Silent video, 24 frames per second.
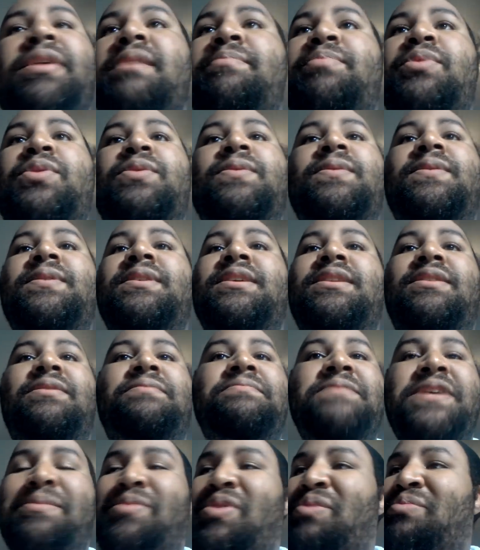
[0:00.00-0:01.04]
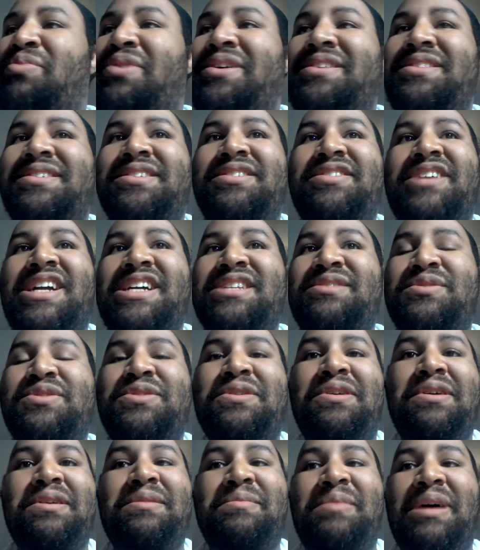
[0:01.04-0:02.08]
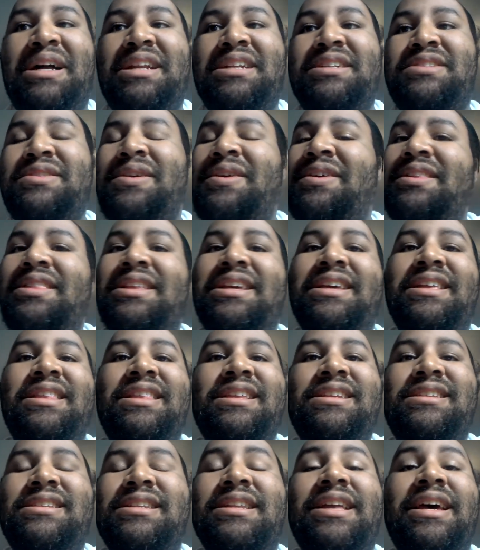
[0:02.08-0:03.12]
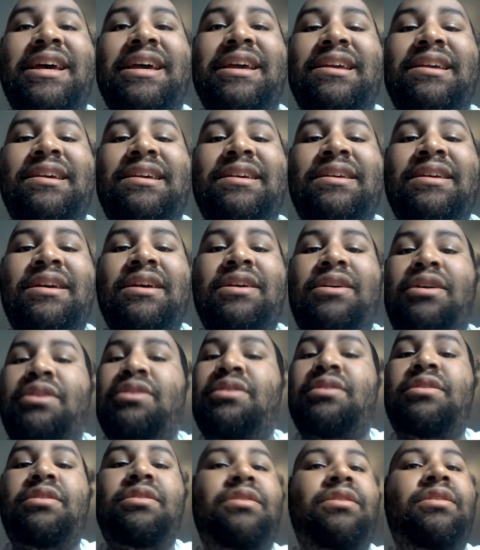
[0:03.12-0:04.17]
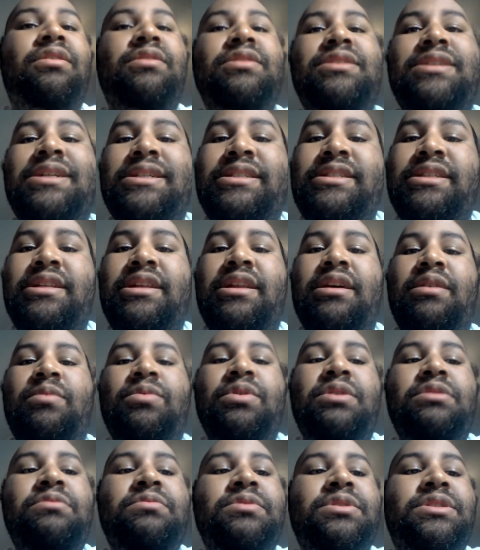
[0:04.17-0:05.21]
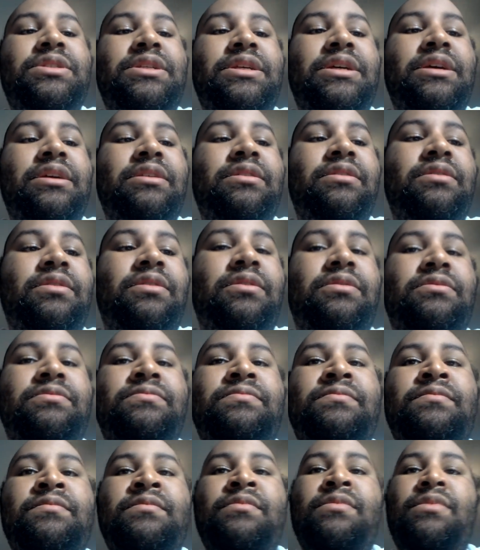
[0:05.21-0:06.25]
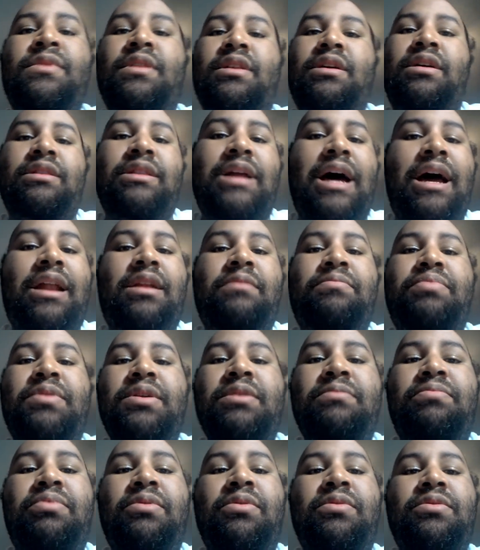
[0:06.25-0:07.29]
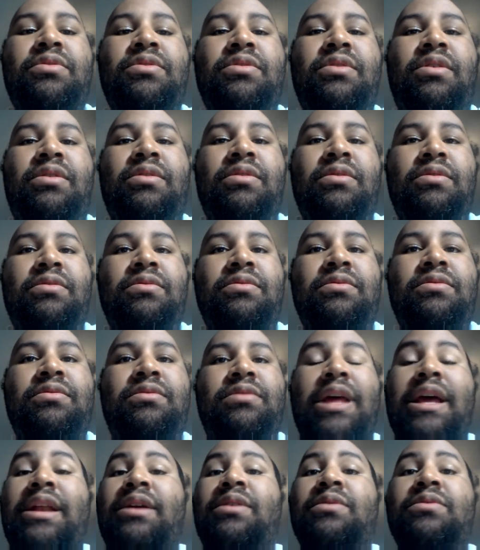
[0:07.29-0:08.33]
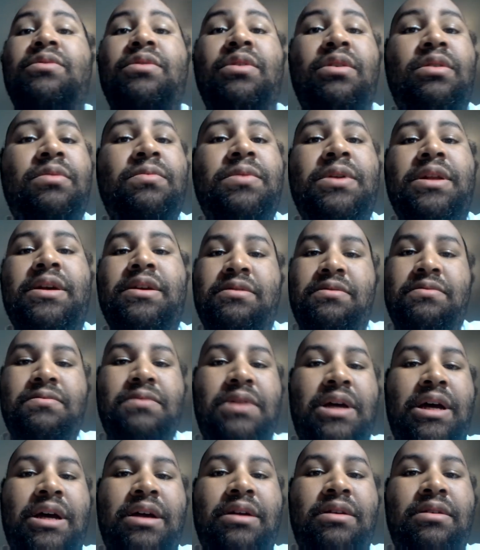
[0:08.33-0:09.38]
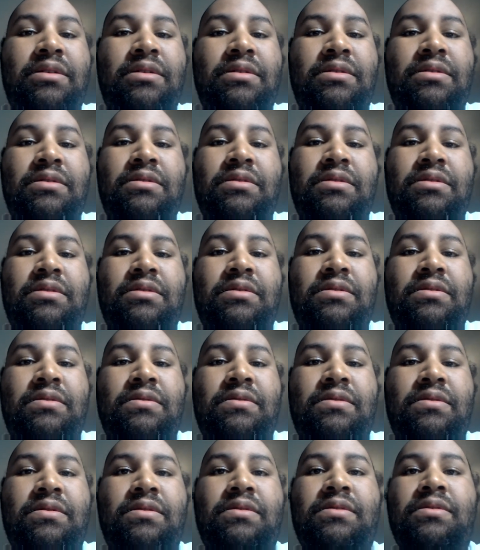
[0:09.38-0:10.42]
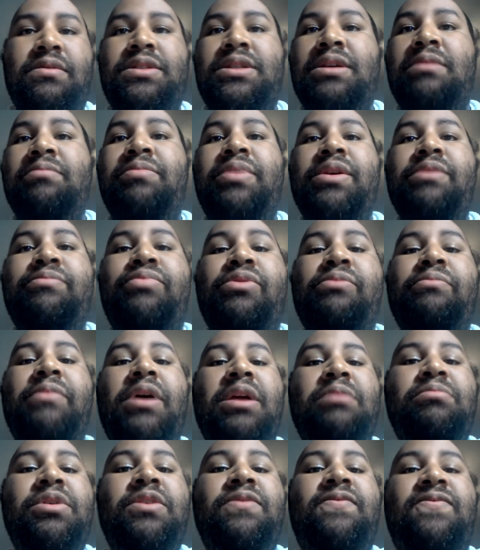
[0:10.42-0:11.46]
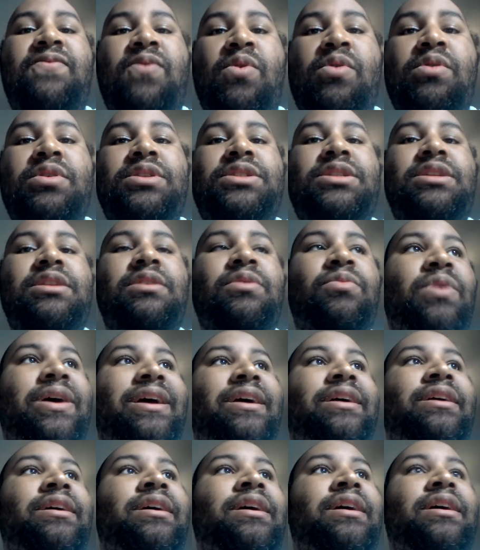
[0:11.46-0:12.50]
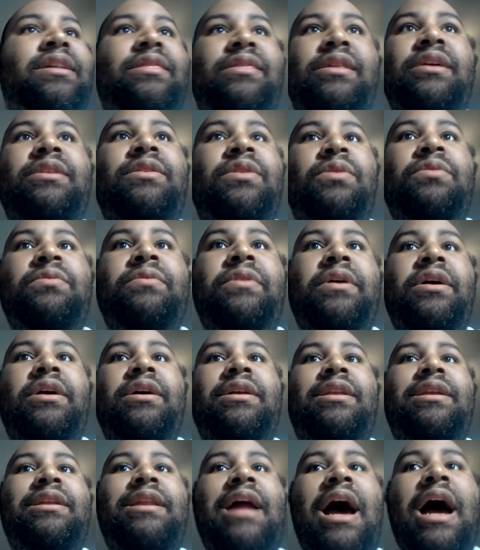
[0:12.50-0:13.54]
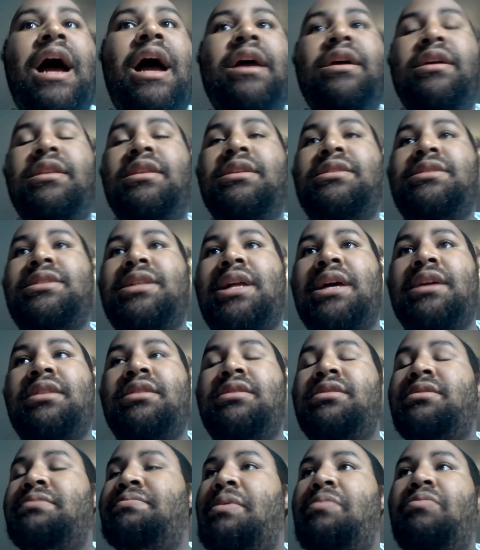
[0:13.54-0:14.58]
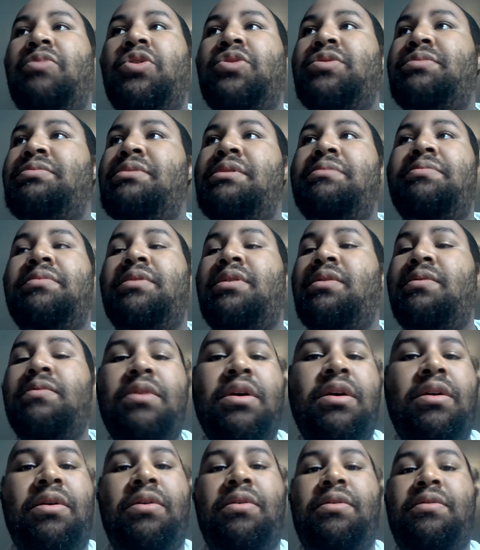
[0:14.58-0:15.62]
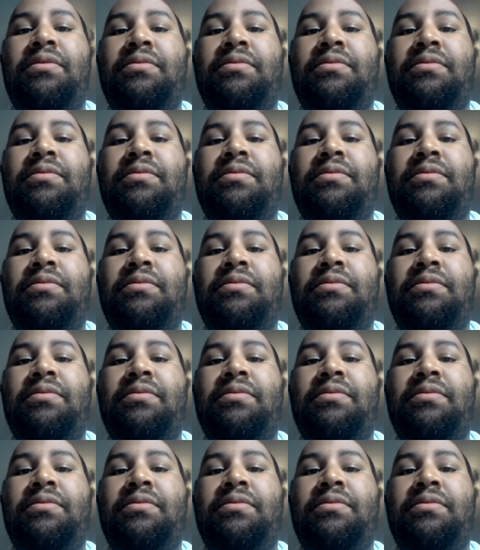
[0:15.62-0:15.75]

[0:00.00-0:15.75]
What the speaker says: and my brother in Christ were talking about this earlier this day or yesterday when he was saying, you know, a lot of people, you know, they don't know when they're going to die. You know, some people may be fortunate where they know they're going to die and it's like this, but most people don't know.